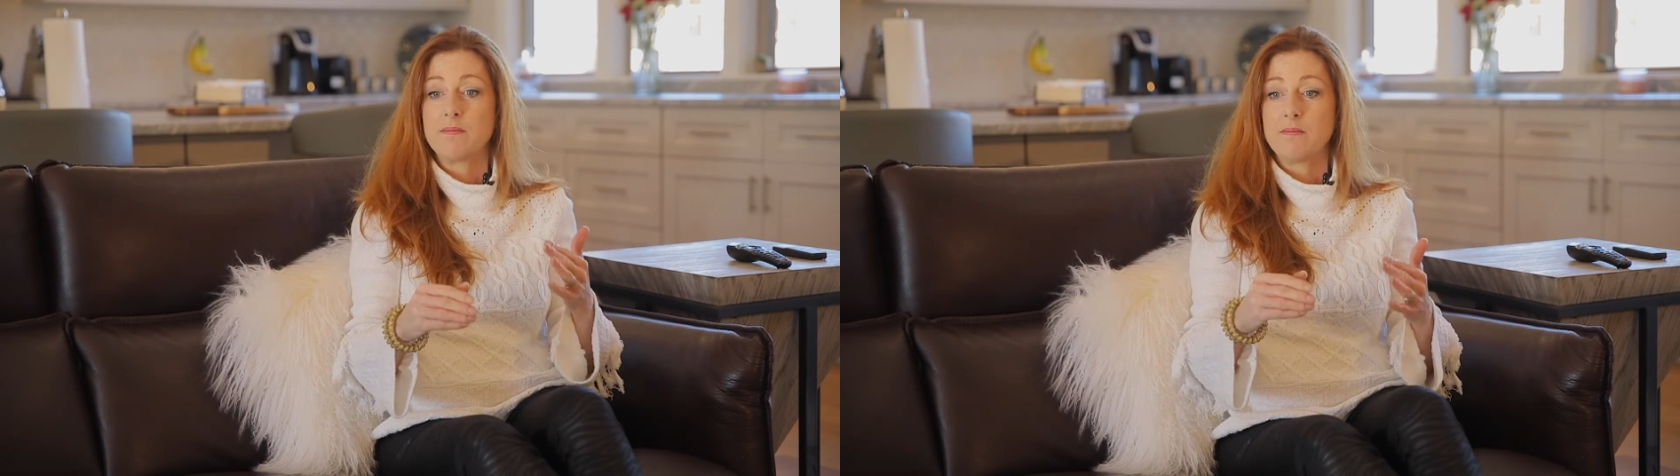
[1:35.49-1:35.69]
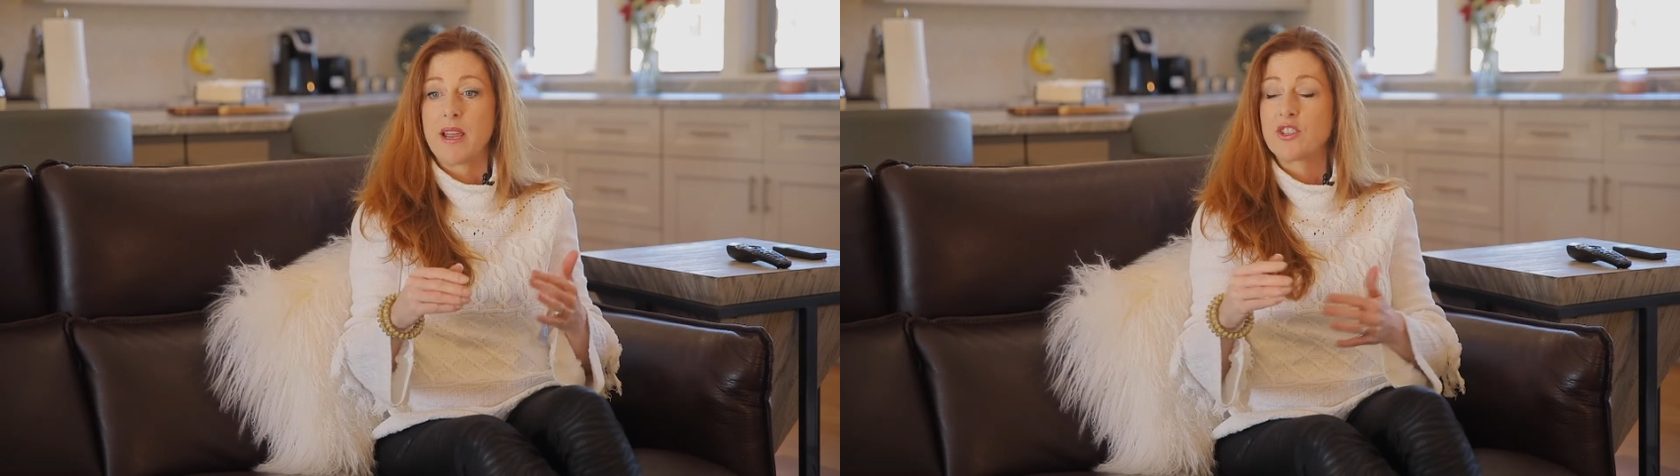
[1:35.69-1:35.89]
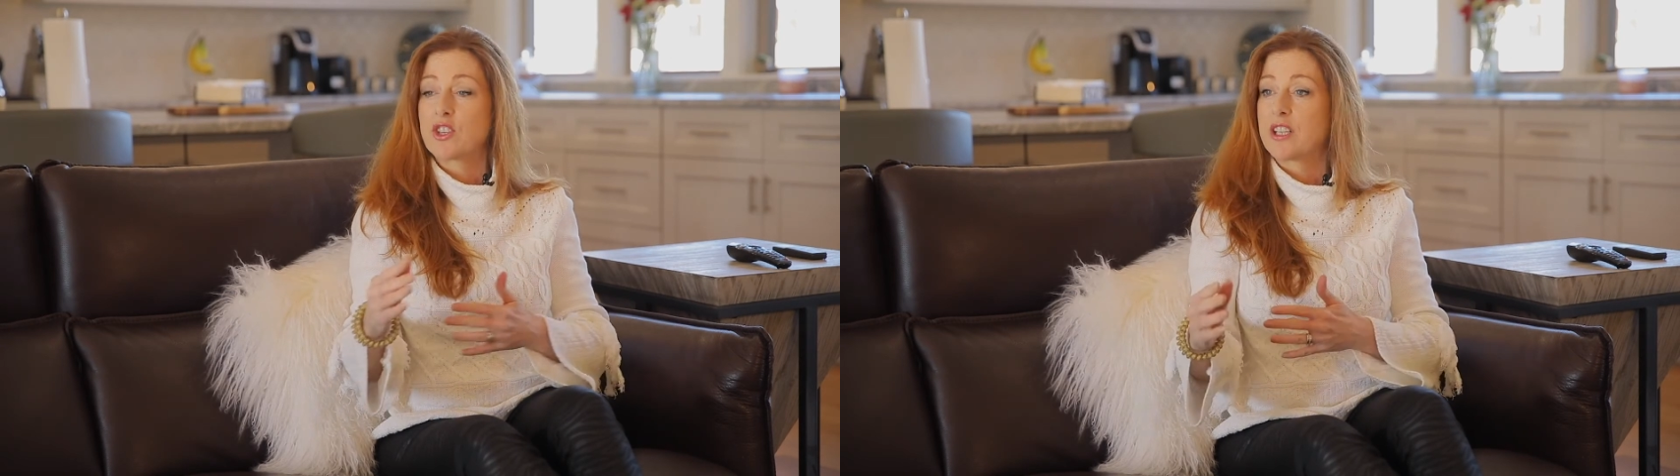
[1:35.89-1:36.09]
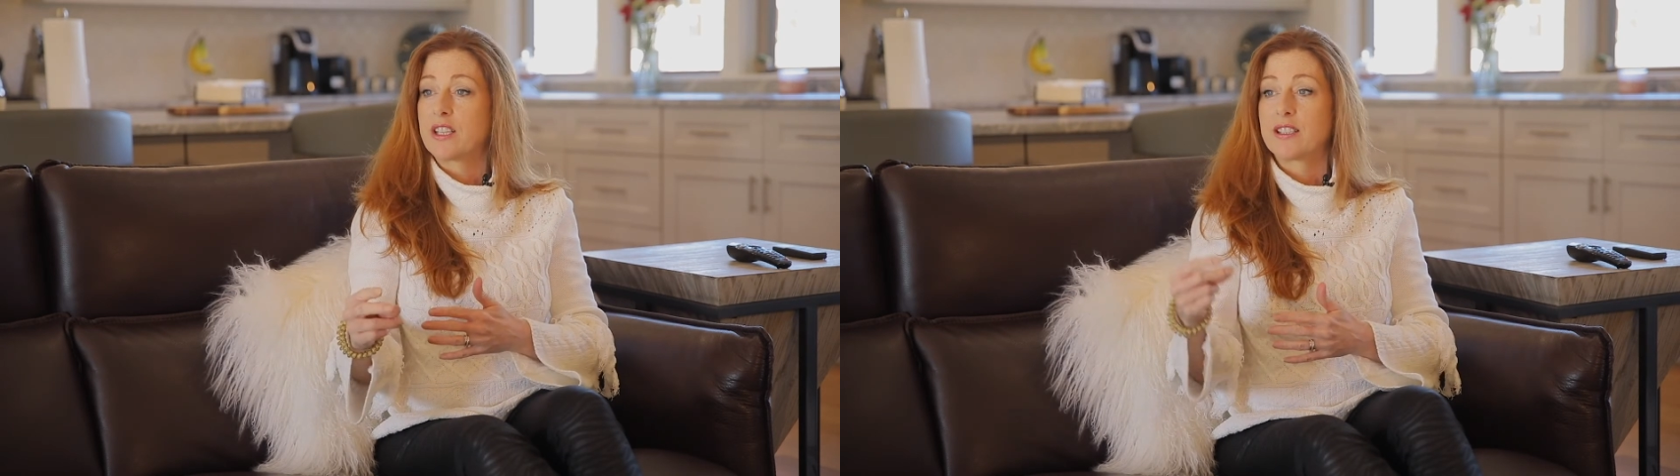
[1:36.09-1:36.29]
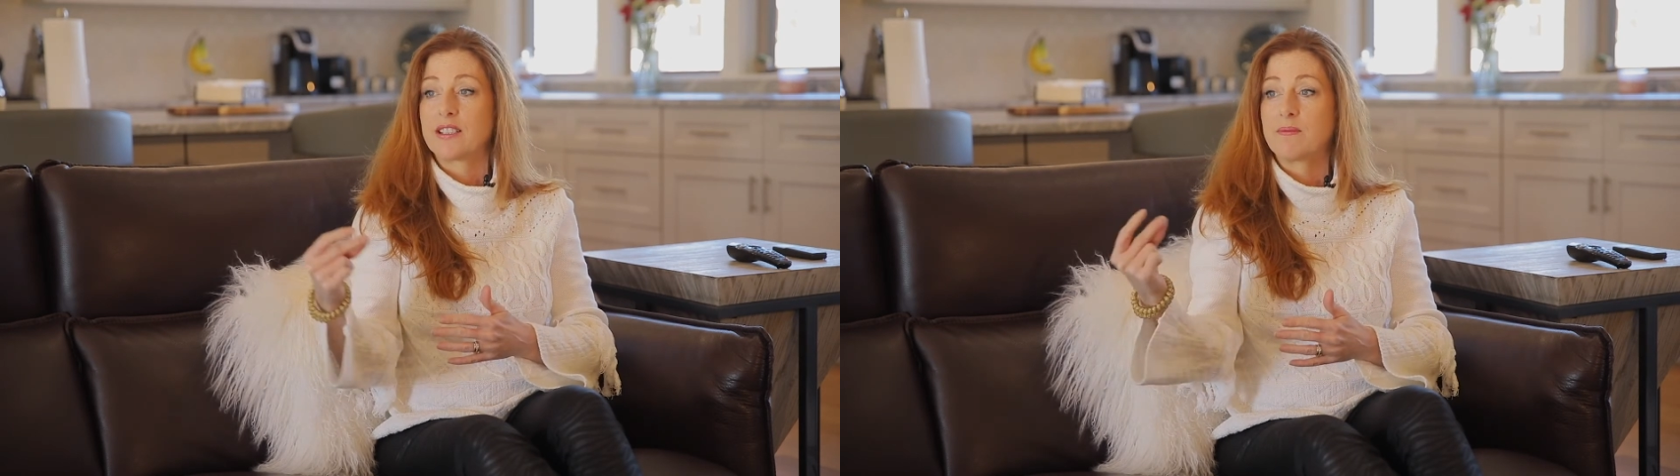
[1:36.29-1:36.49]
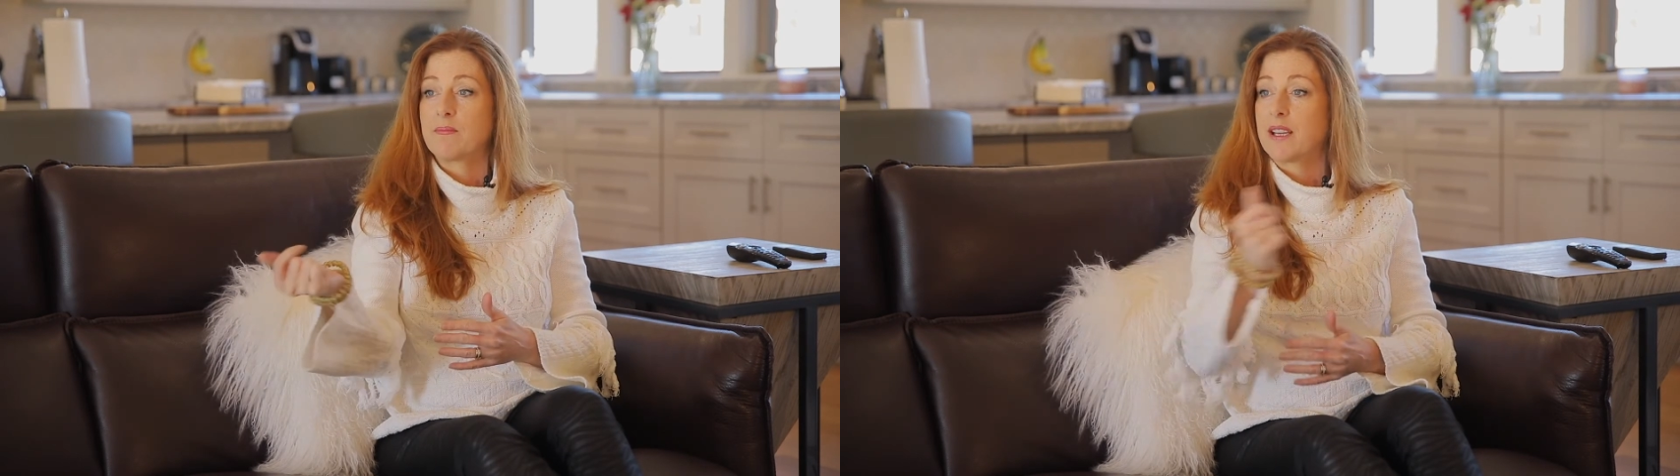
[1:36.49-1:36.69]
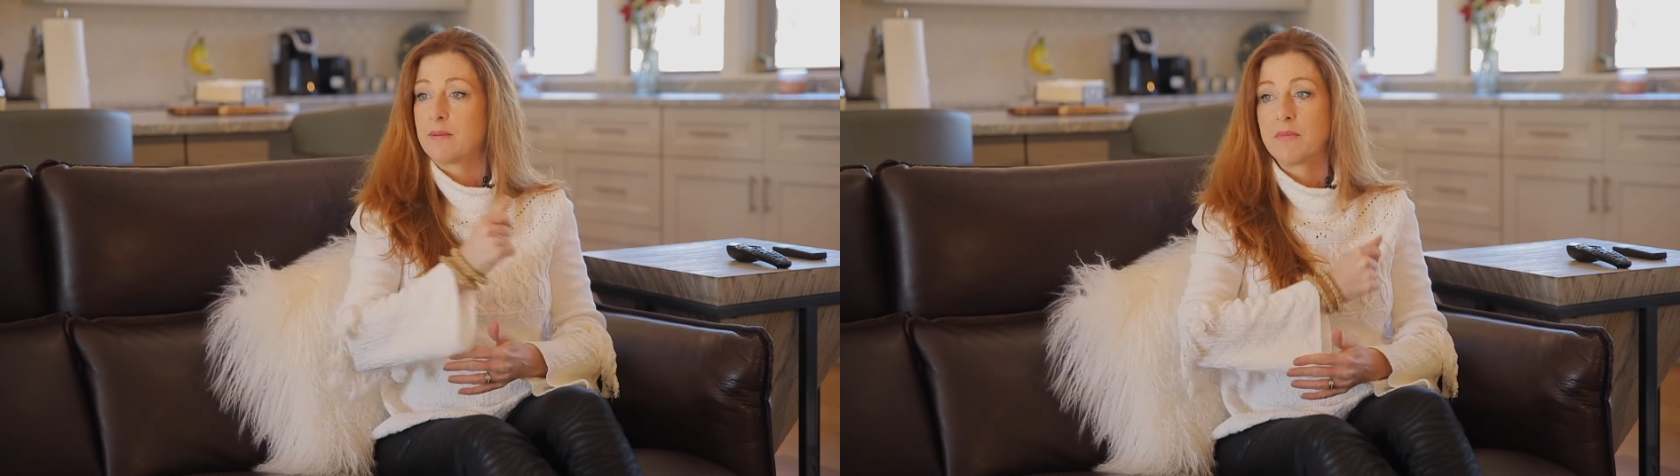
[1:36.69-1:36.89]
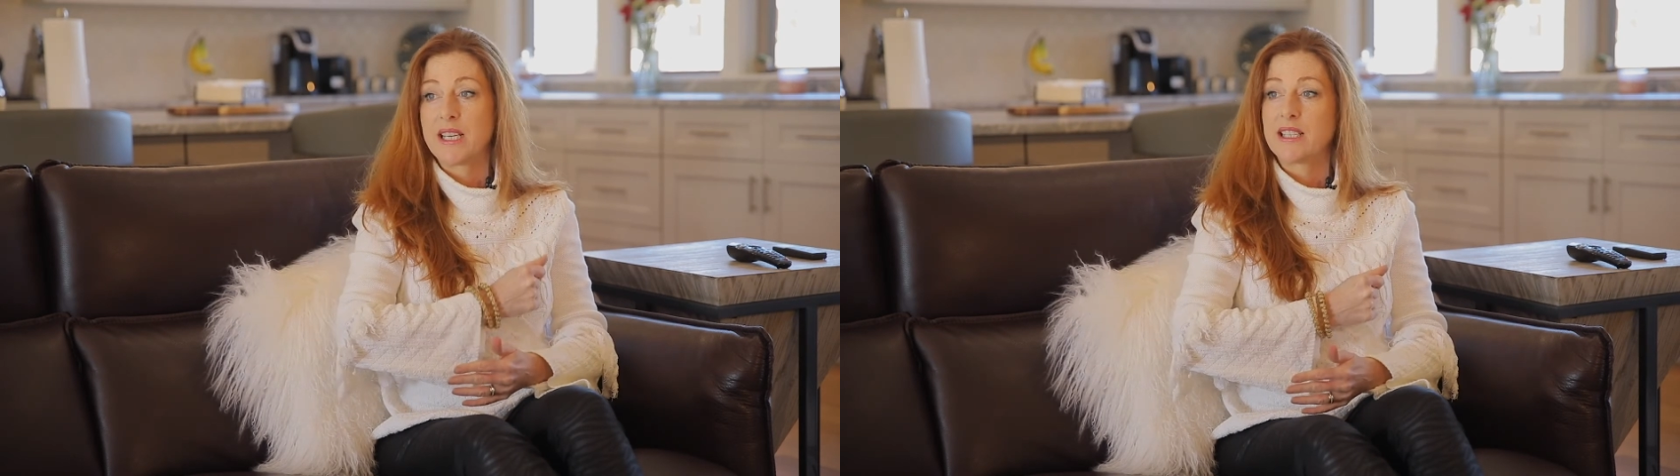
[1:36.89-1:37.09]
mention it and
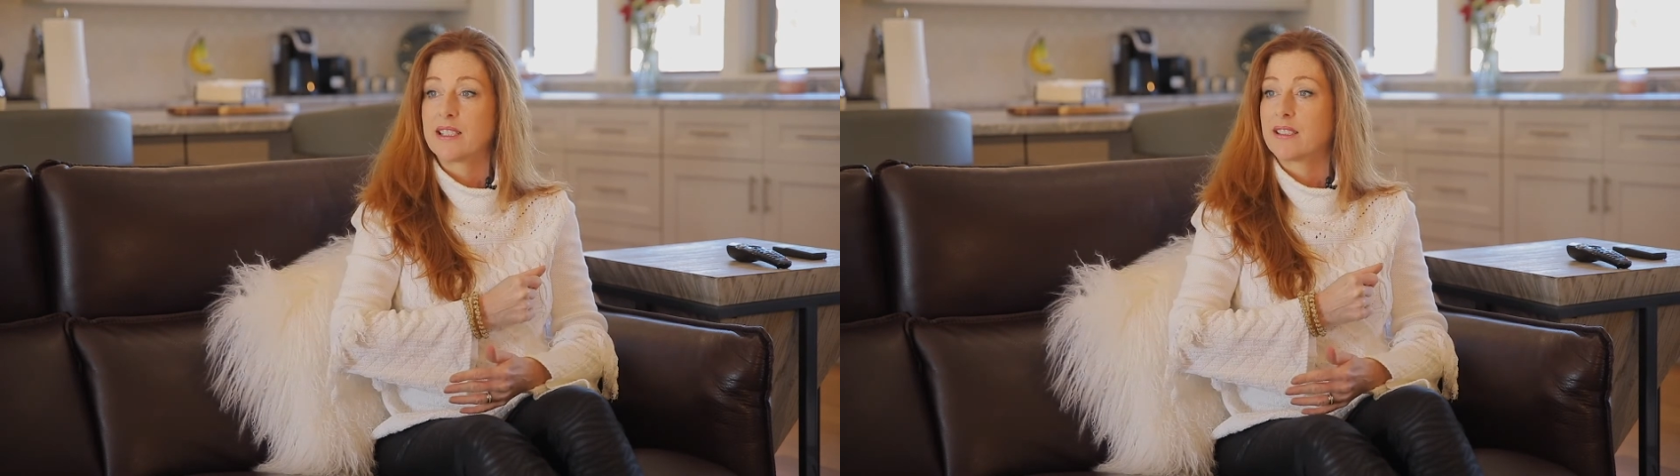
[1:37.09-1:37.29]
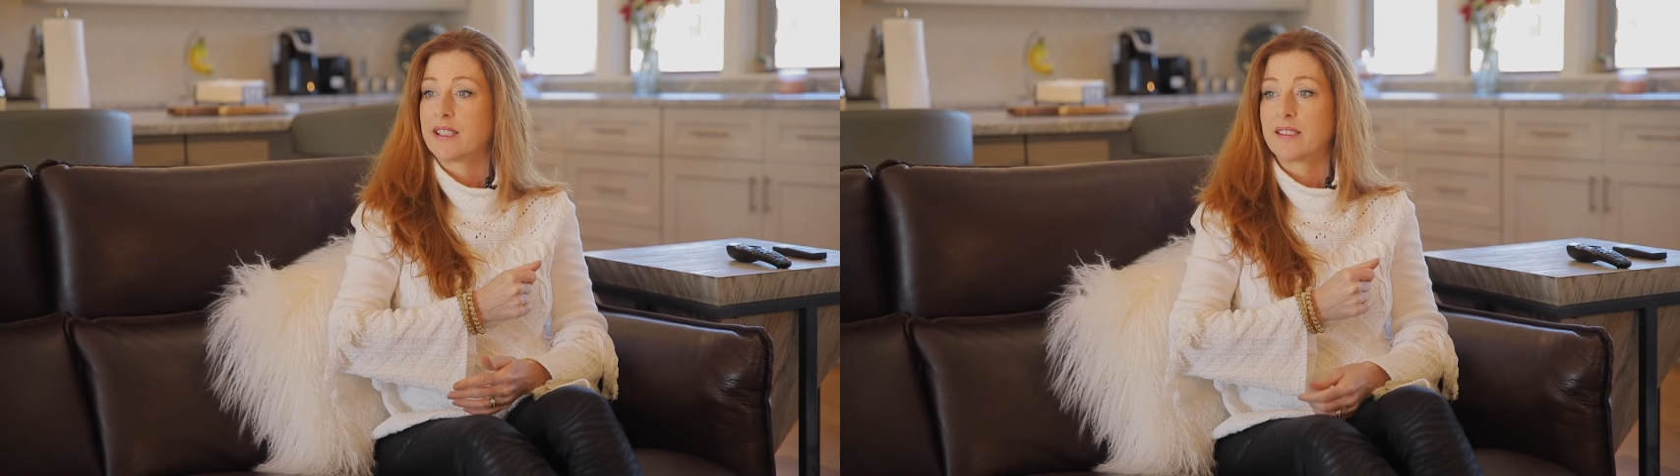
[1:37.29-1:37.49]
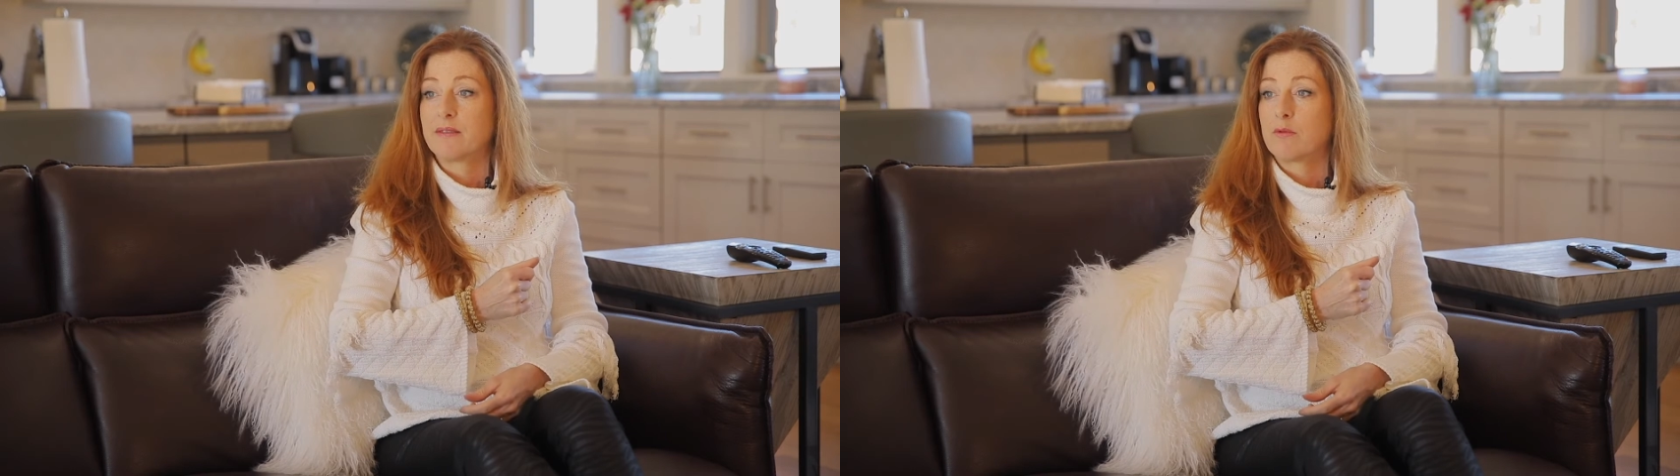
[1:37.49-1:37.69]
immediately